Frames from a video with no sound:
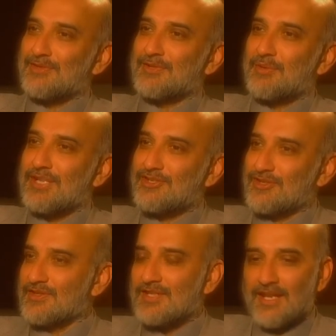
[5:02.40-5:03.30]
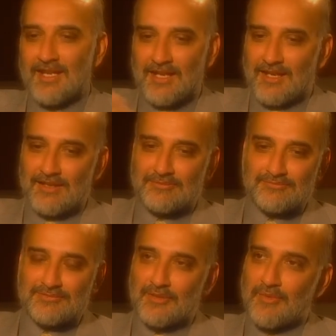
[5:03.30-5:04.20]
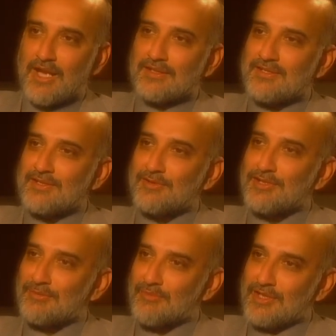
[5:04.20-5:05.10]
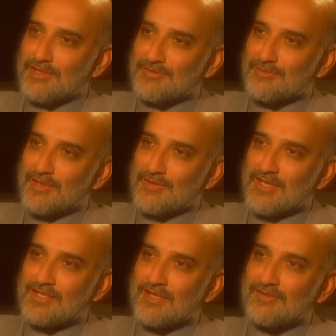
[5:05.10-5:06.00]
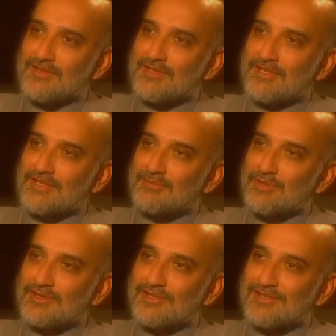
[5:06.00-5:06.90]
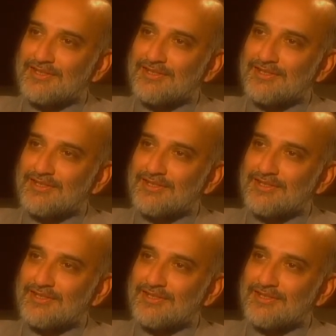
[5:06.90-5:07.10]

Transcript: of the questions. You know, why the pseudonym when you sent out the book?